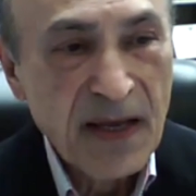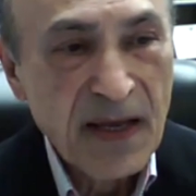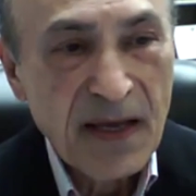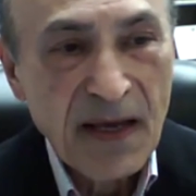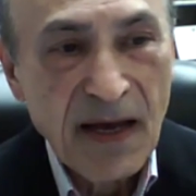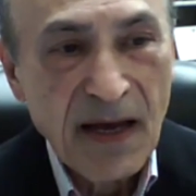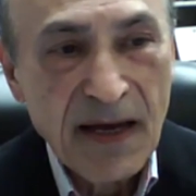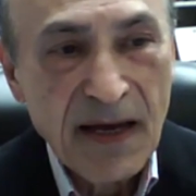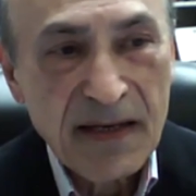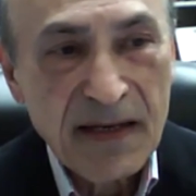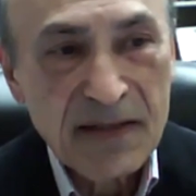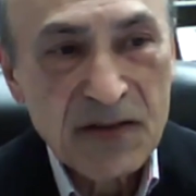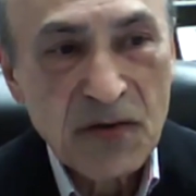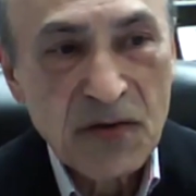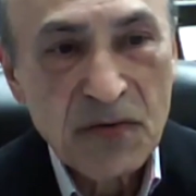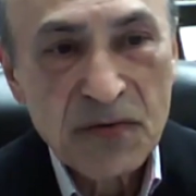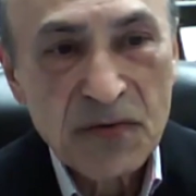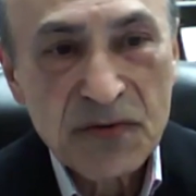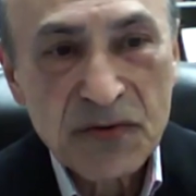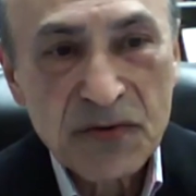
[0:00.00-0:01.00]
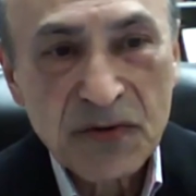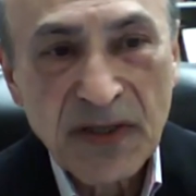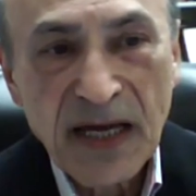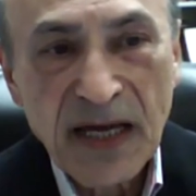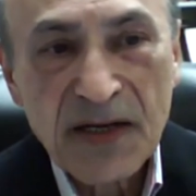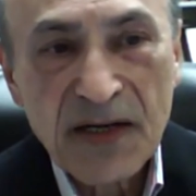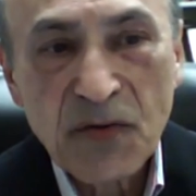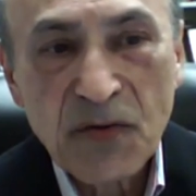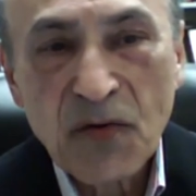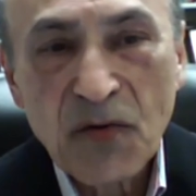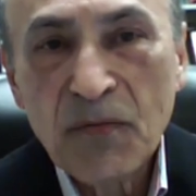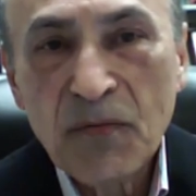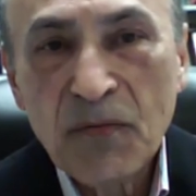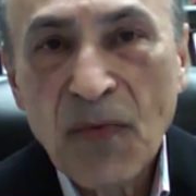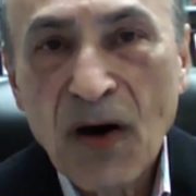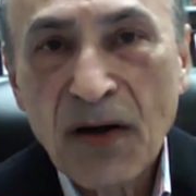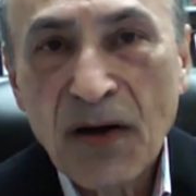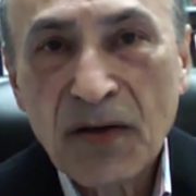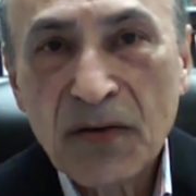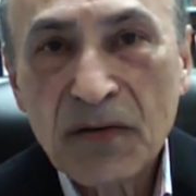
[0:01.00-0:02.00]
And so that role
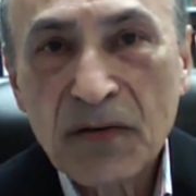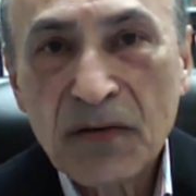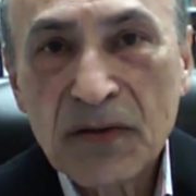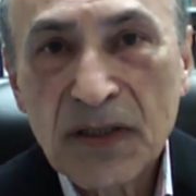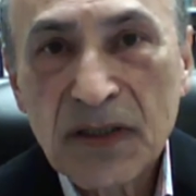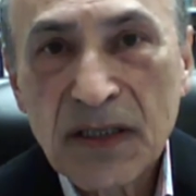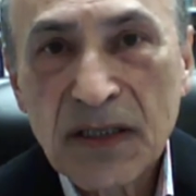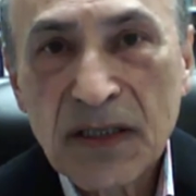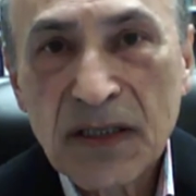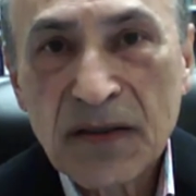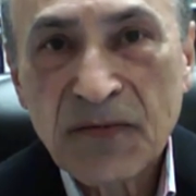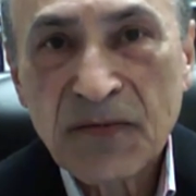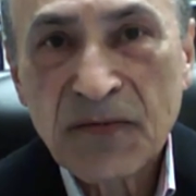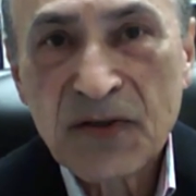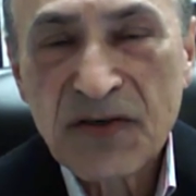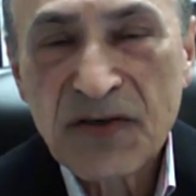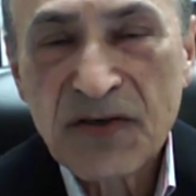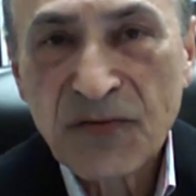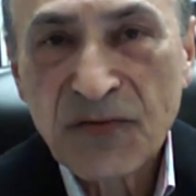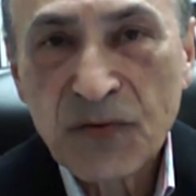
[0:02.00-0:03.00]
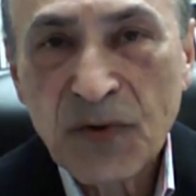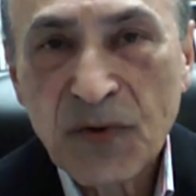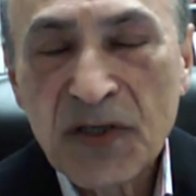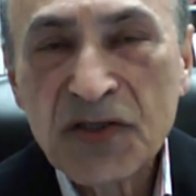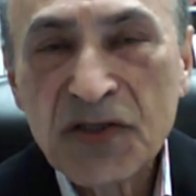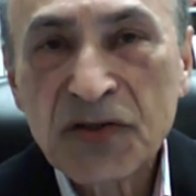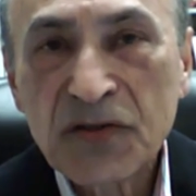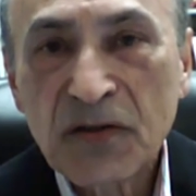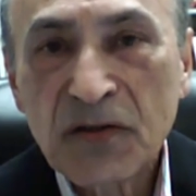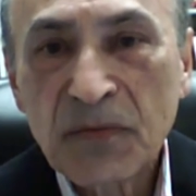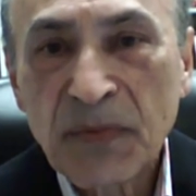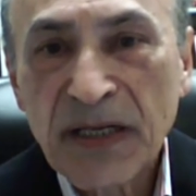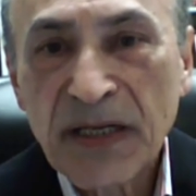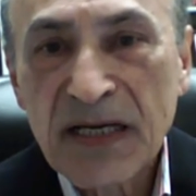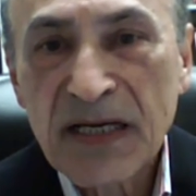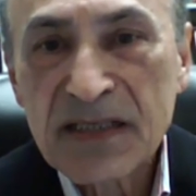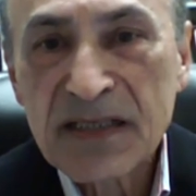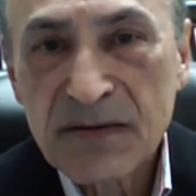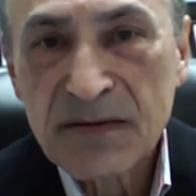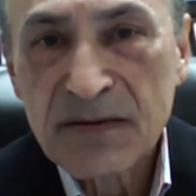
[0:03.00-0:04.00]
model was influential, but
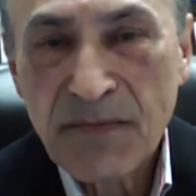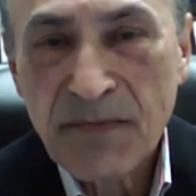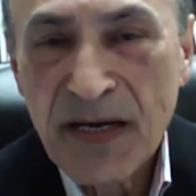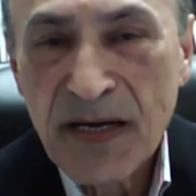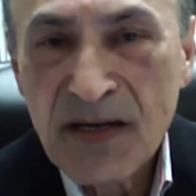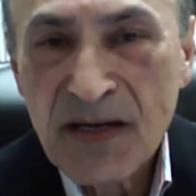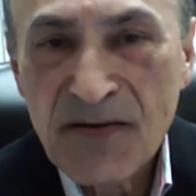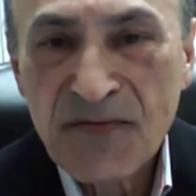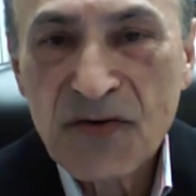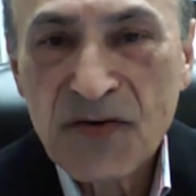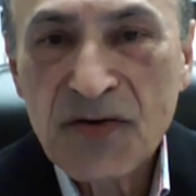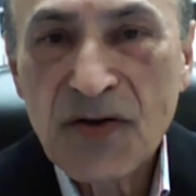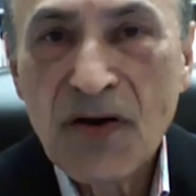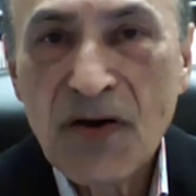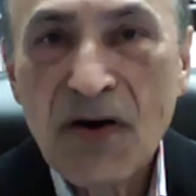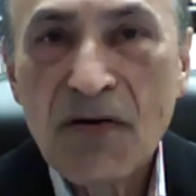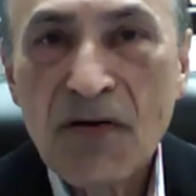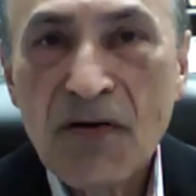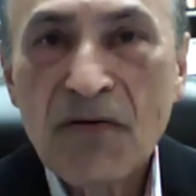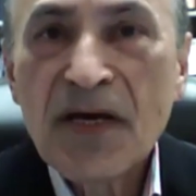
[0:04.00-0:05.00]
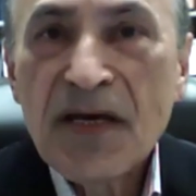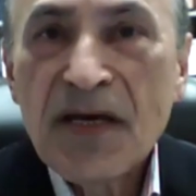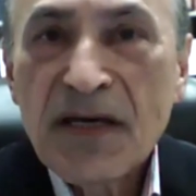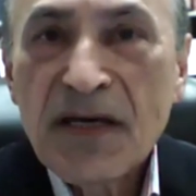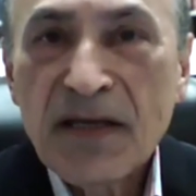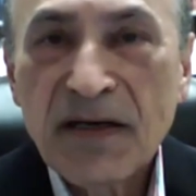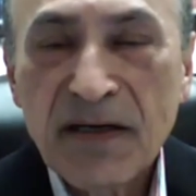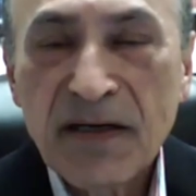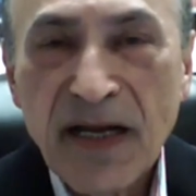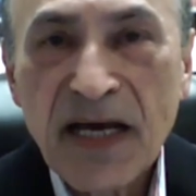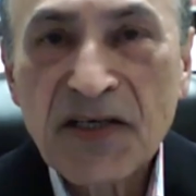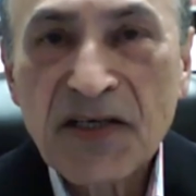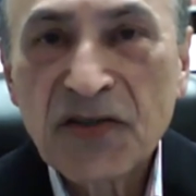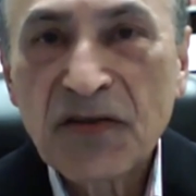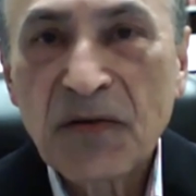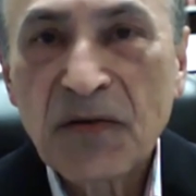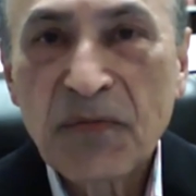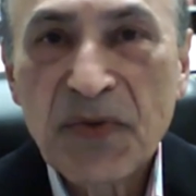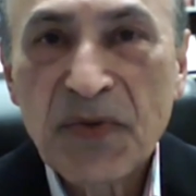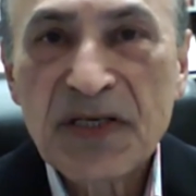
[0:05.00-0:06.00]
as many of you know,
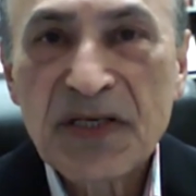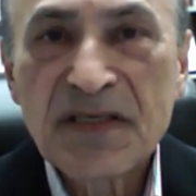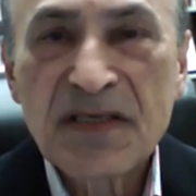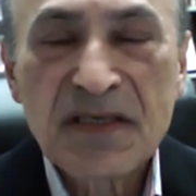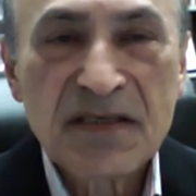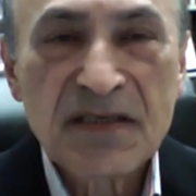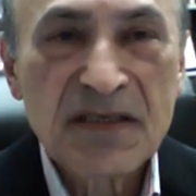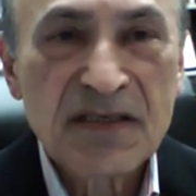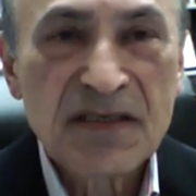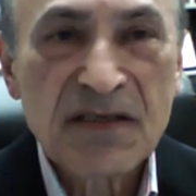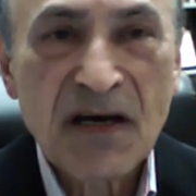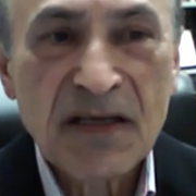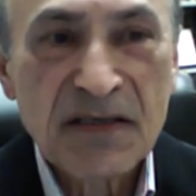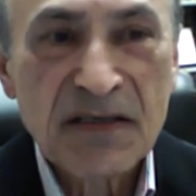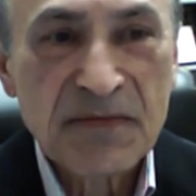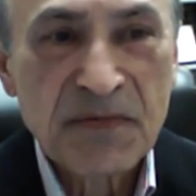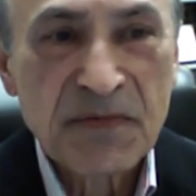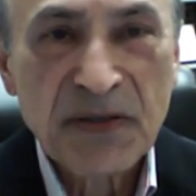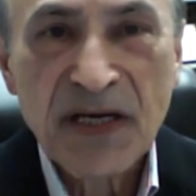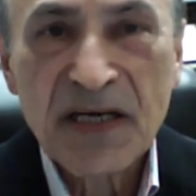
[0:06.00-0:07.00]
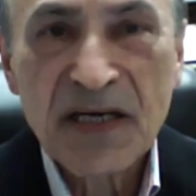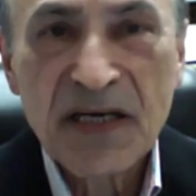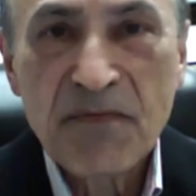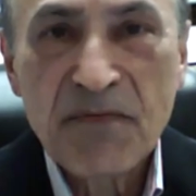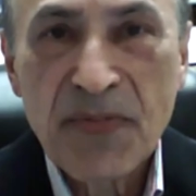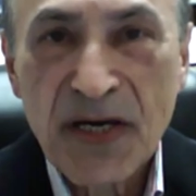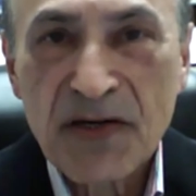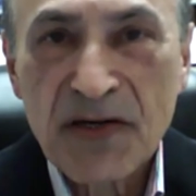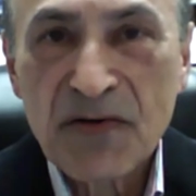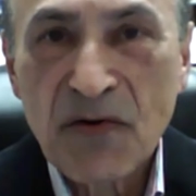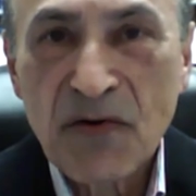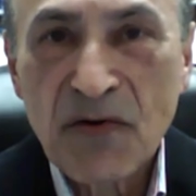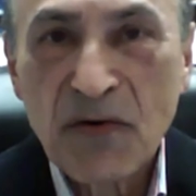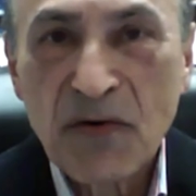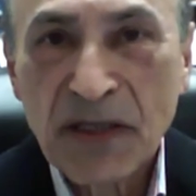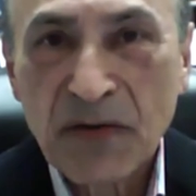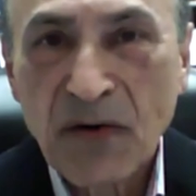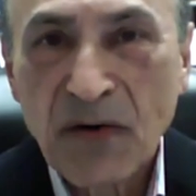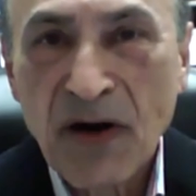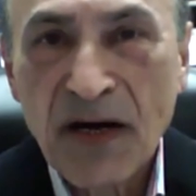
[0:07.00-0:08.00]
international business did not play a big role
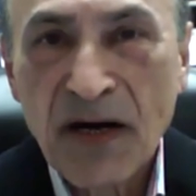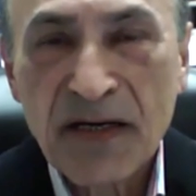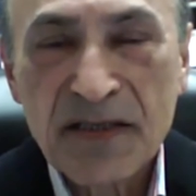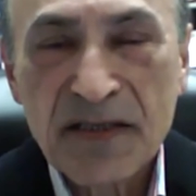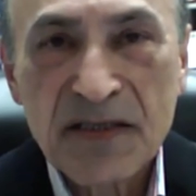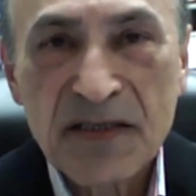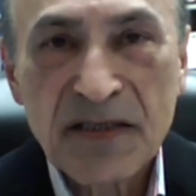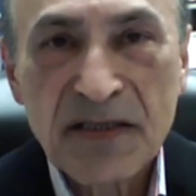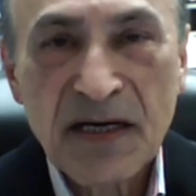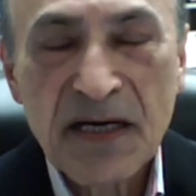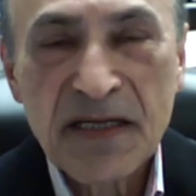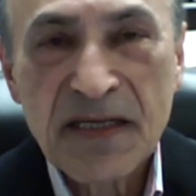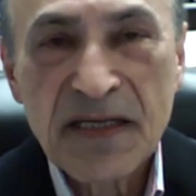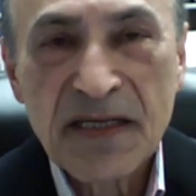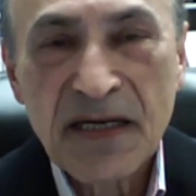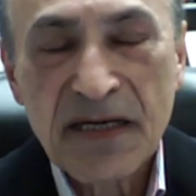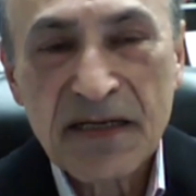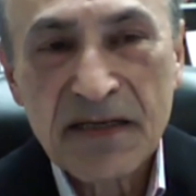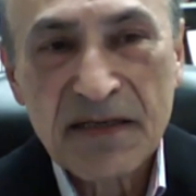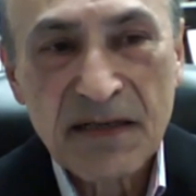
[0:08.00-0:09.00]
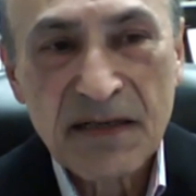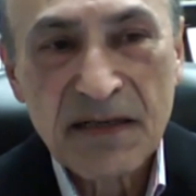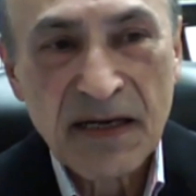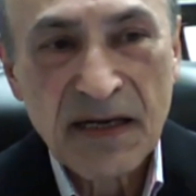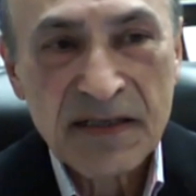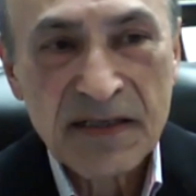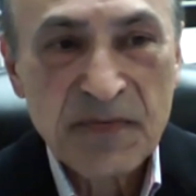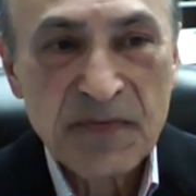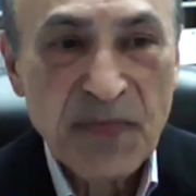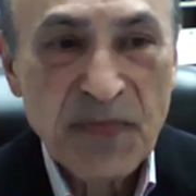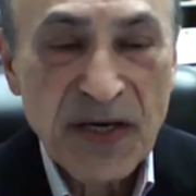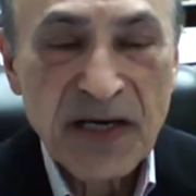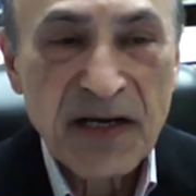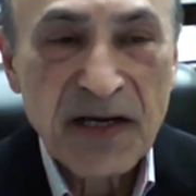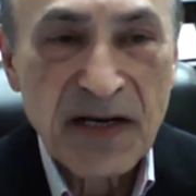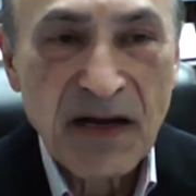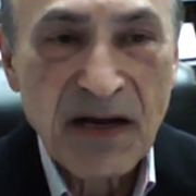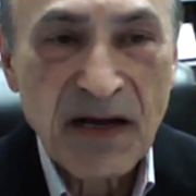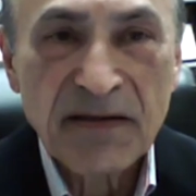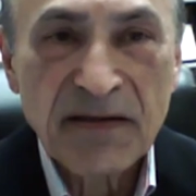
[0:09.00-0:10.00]
at Ohio State, and it's bigger
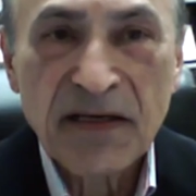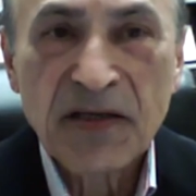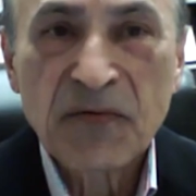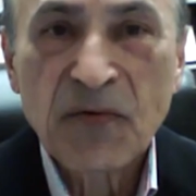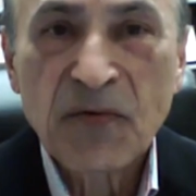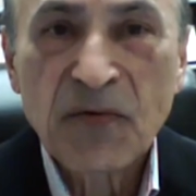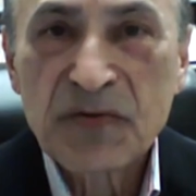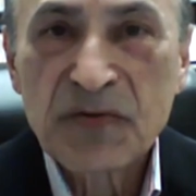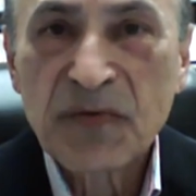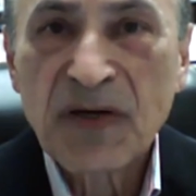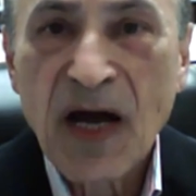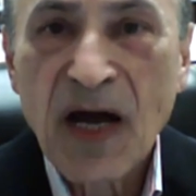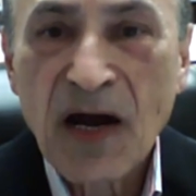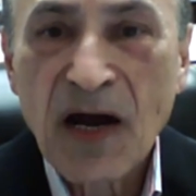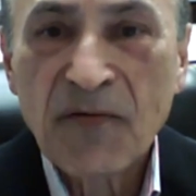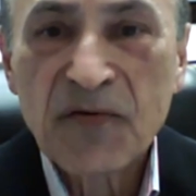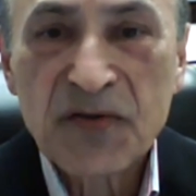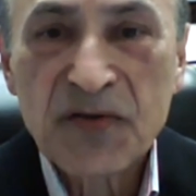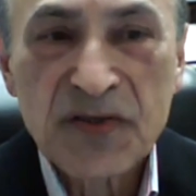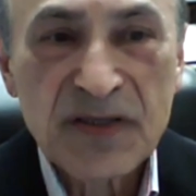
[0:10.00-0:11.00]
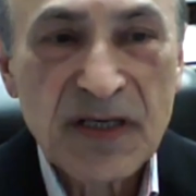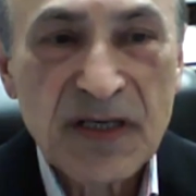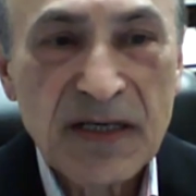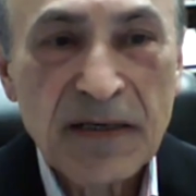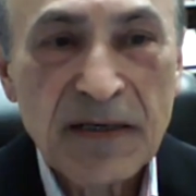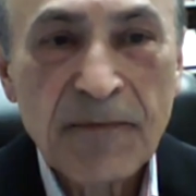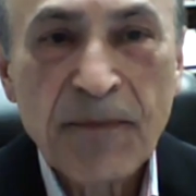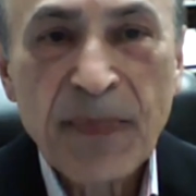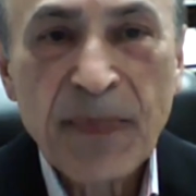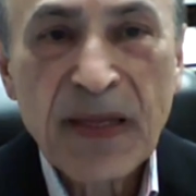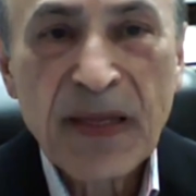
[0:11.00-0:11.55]
now than it was when I was there.